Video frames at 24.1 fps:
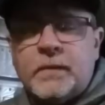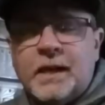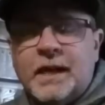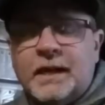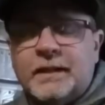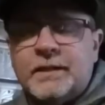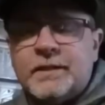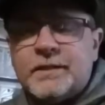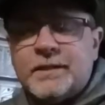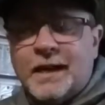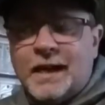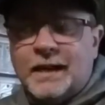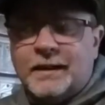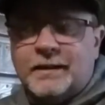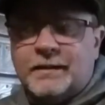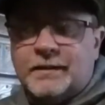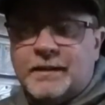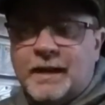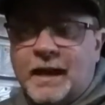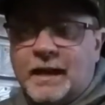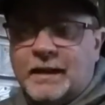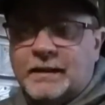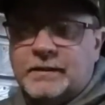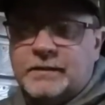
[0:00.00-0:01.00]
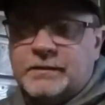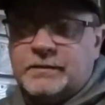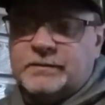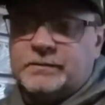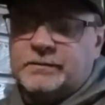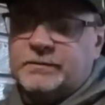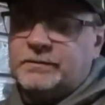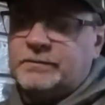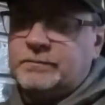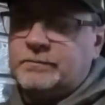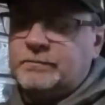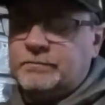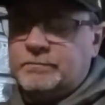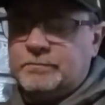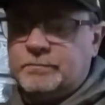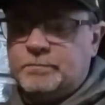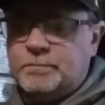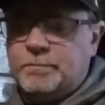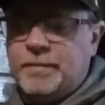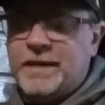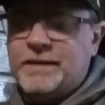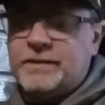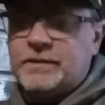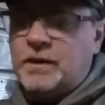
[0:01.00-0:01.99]
decided that
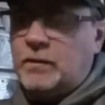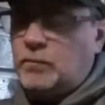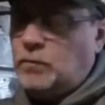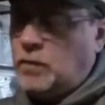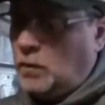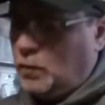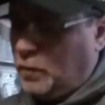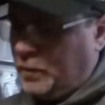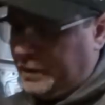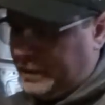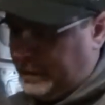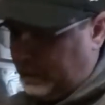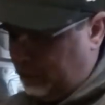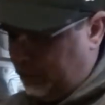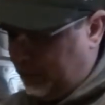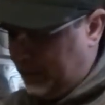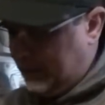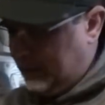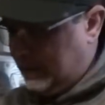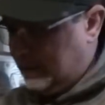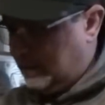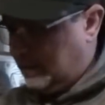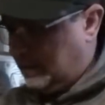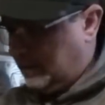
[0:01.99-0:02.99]
based on what we're doing